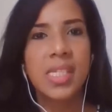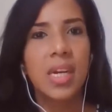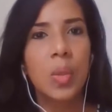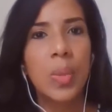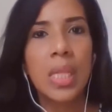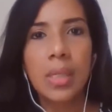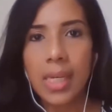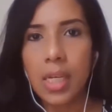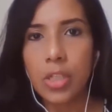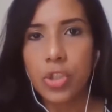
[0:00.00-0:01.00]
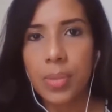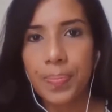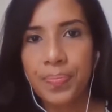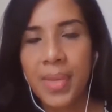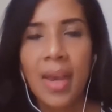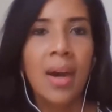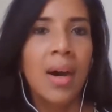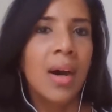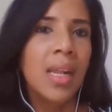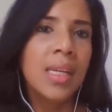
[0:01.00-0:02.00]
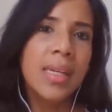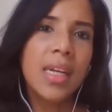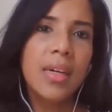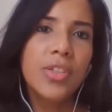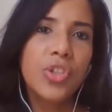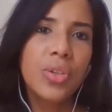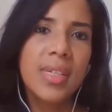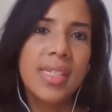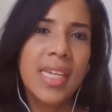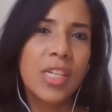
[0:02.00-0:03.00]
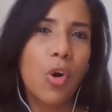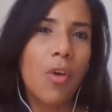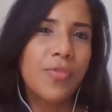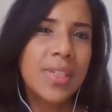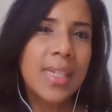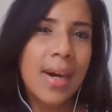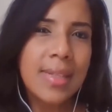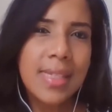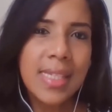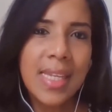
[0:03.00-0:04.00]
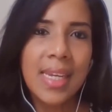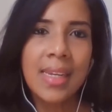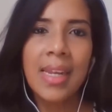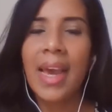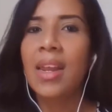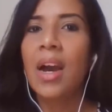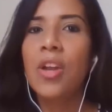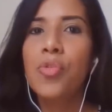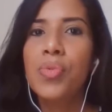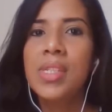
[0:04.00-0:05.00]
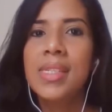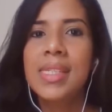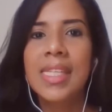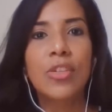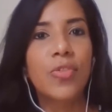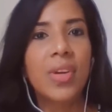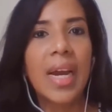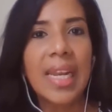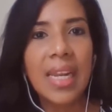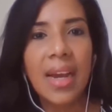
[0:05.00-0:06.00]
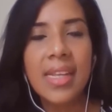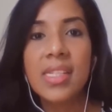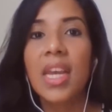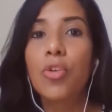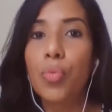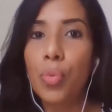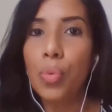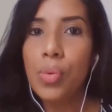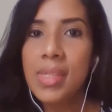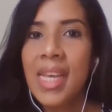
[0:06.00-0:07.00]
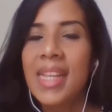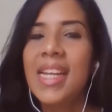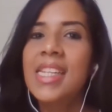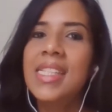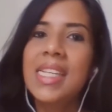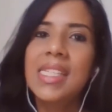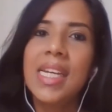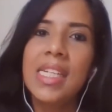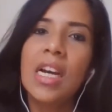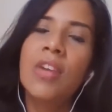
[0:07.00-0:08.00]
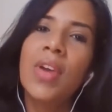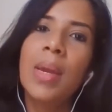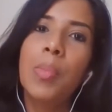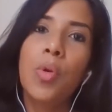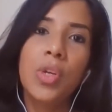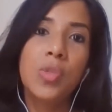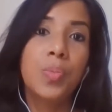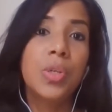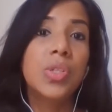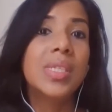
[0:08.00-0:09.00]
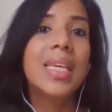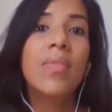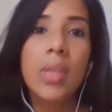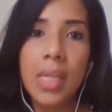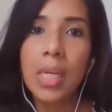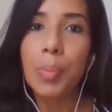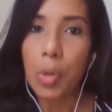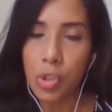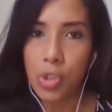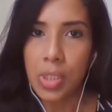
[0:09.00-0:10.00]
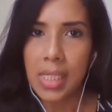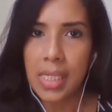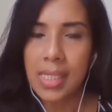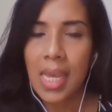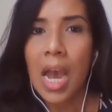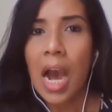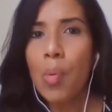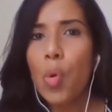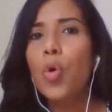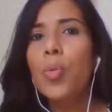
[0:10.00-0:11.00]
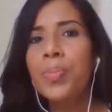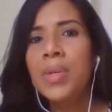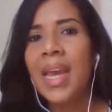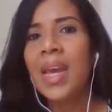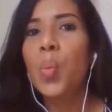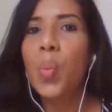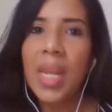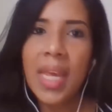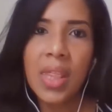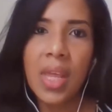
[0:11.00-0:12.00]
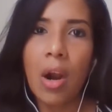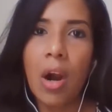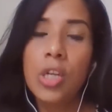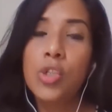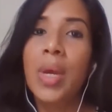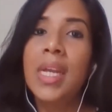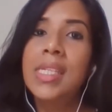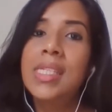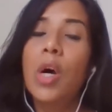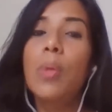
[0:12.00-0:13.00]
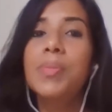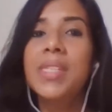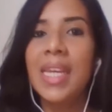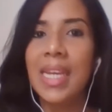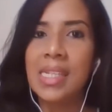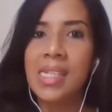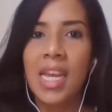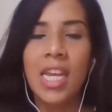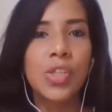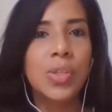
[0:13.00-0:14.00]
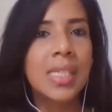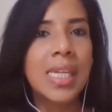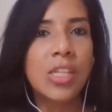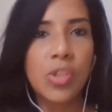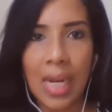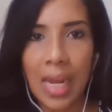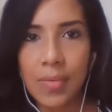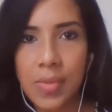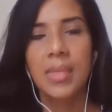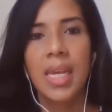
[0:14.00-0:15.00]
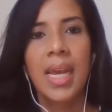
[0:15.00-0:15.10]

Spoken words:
We'll start with learning culture. Learning culture is that often unseen and unwritten set of guidelines and rules that dictate how employees perceive learning opportunities, how open and willing they are to adopting it into their day-to-day life.